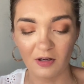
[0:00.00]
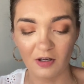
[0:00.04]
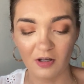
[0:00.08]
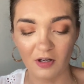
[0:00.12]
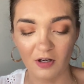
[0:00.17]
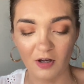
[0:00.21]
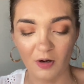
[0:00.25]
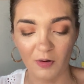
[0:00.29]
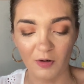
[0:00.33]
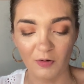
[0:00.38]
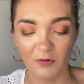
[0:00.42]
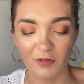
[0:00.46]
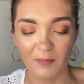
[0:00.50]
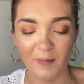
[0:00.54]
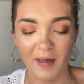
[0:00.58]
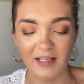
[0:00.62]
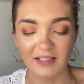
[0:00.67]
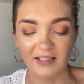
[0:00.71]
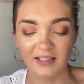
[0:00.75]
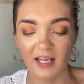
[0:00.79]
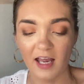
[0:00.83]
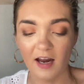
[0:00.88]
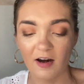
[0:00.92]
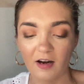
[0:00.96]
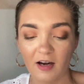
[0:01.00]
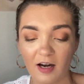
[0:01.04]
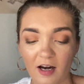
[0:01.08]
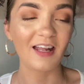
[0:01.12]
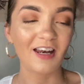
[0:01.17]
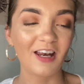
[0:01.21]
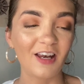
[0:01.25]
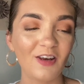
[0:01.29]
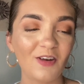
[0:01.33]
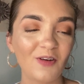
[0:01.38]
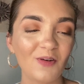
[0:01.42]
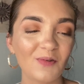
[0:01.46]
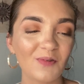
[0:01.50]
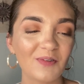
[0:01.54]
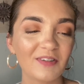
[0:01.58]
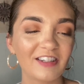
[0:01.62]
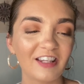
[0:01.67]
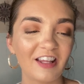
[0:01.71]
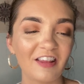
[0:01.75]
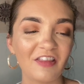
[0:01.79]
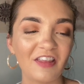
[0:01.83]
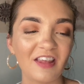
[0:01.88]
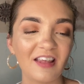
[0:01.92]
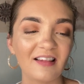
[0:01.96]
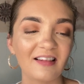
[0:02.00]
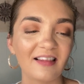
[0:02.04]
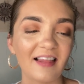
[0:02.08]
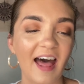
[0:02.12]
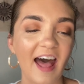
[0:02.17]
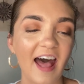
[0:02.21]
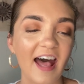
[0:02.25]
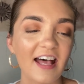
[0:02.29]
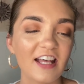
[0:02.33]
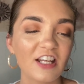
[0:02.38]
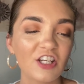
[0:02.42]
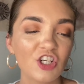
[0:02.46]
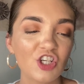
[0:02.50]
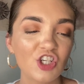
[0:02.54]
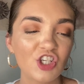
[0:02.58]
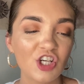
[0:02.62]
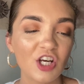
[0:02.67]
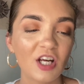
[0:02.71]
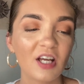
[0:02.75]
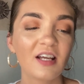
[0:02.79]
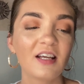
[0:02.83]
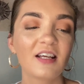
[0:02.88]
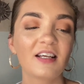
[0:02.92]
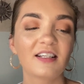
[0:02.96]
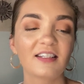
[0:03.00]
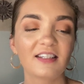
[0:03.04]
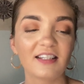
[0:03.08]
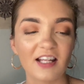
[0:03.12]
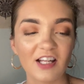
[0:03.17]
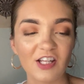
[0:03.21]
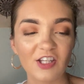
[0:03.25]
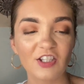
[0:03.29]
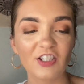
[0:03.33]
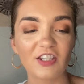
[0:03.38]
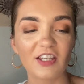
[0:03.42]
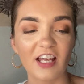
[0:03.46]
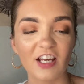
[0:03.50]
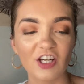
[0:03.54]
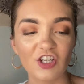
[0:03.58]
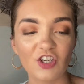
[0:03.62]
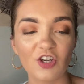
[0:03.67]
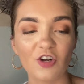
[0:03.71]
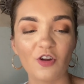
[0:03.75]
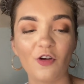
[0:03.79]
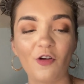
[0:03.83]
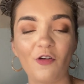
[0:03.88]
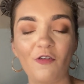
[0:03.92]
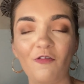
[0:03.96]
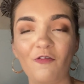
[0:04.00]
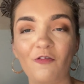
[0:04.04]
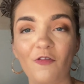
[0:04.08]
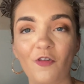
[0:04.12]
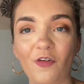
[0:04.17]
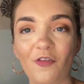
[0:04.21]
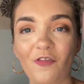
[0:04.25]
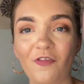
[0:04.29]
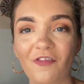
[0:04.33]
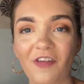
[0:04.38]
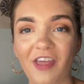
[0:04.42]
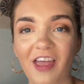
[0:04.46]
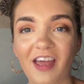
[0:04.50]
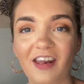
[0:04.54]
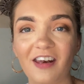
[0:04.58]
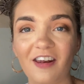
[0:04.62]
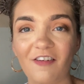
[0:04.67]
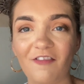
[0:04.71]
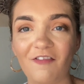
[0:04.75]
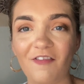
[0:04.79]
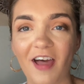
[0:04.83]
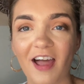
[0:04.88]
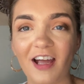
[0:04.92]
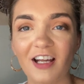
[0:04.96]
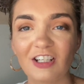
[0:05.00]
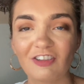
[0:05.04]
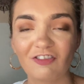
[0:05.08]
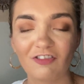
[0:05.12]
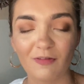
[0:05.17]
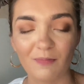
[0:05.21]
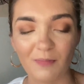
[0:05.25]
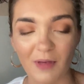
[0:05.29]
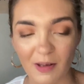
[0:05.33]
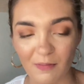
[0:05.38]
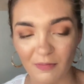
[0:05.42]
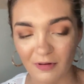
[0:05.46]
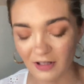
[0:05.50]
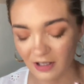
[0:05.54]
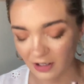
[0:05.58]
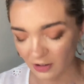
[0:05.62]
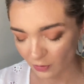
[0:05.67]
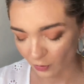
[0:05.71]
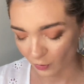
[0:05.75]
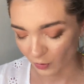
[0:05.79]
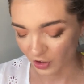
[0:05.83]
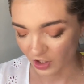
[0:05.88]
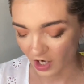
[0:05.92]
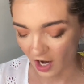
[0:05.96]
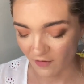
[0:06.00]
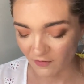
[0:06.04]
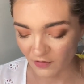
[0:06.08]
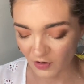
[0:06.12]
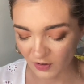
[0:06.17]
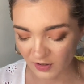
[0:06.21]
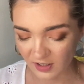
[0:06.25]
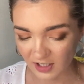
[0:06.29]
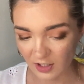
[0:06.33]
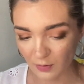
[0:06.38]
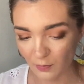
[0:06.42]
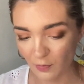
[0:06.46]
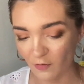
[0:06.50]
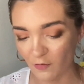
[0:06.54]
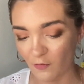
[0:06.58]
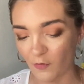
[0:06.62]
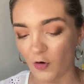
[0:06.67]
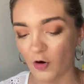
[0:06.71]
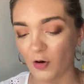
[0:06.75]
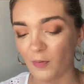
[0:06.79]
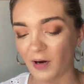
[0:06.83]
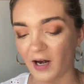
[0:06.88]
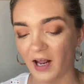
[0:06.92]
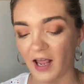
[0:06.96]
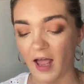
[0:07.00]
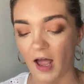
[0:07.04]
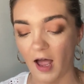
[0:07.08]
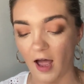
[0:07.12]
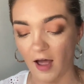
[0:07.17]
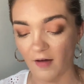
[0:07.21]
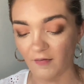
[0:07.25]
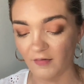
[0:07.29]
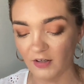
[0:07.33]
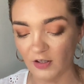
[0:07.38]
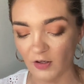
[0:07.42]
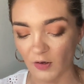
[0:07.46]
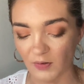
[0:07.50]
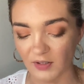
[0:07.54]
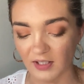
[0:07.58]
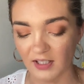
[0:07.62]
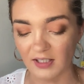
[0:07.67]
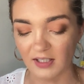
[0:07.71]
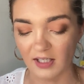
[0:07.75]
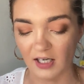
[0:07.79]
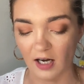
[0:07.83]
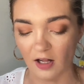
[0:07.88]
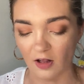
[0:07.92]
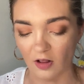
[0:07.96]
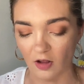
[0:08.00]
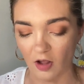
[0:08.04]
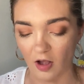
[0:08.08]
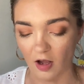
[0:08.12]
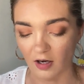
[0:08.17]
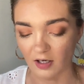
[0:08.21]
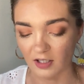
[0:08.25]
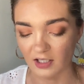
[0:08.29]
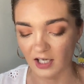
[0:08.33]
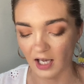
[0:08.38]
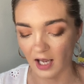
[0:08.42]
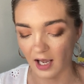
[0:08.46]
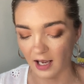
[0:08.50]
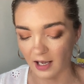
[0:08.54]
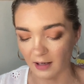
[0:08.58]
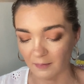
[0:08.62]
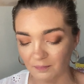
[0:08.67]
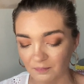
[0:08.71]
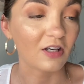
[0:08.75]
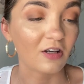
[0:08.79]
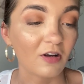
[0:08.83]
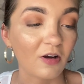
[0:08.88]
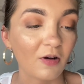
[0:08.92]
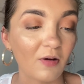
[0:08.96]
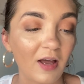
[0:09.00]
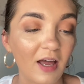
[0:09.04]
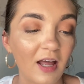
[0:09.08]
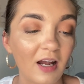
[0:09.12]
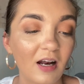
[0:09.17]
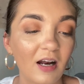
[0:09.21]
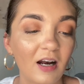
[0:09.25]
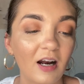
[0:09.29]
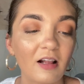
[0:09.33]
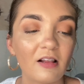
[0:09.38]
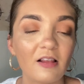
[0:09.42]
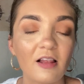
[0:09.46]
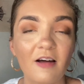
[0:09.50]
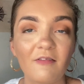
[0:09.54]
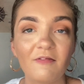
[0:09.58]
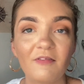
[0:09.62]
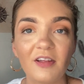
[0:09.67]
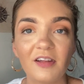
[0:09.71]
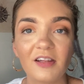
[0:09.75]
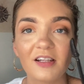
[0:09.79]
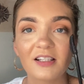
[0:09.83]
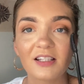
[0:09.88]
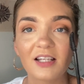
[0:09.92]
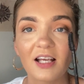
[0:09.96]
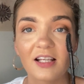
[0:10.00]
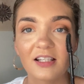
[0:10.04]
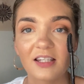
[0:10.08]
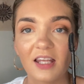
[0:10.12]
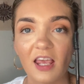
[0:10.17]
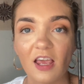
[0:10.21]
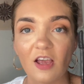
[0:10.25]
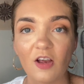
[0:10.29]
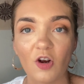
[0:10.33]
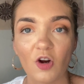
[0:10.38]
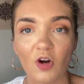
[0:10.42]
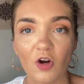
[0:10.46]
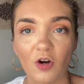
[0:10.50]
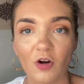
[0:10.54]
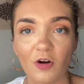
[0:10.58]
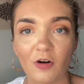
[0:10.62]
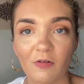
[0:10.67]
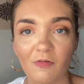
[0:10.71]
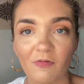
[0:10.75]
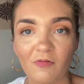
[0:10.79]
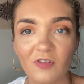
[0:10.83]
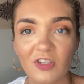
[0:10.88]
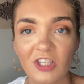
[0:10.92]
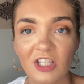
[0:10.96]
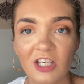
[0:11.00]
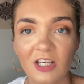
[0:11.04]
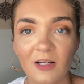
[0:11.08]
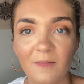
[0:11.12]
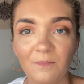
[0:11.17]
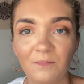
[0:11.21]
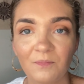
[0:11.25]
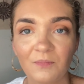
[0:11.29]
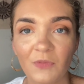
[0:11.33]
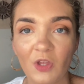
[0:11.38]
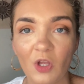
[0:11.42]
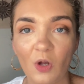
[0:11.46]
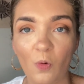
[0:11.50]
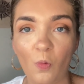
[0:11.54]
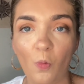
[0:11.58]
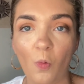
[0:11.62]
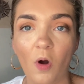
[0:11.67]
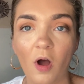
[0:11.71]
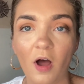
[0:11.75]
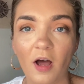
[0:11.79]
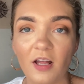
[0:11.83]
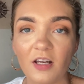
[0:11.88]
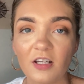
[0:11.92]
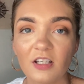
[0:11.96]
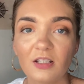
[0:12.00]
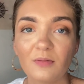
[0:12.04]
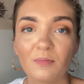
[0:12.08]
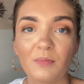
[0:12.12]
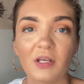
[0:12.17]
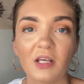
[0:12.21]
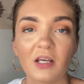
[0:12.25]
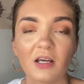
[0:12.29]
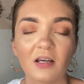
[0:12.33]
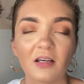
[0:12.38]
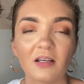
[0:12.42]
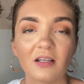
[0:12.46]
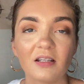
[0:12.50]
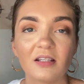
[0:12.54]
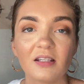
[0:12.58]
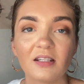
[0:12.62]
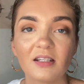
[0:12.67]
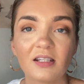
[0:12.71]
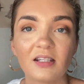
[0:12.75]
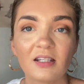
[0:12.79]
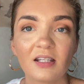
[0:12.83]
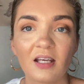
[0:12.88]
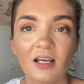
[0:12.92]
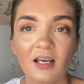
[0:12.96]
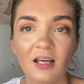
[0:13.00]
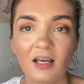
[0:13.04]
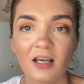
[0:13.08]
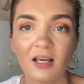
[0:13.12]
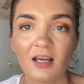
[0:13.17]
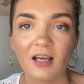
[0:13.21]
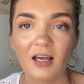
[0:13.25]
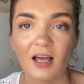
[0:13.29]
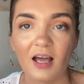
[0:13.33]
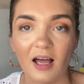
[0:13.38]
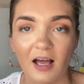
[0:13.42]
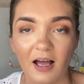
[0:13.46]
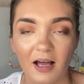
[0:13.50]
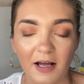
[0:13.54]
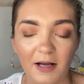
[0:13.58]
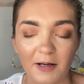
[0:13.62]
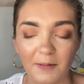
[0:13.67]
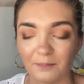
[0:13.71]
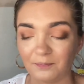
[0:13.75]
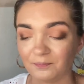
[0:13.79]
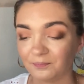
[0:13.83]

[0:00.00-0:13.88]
go in with mascara and use the Lash Sensational Full Fan Effect from Maybelline, which I've used this before, but I haven't used this in a long time. I'm gonna go ahead, and I love that this has a curved wand because I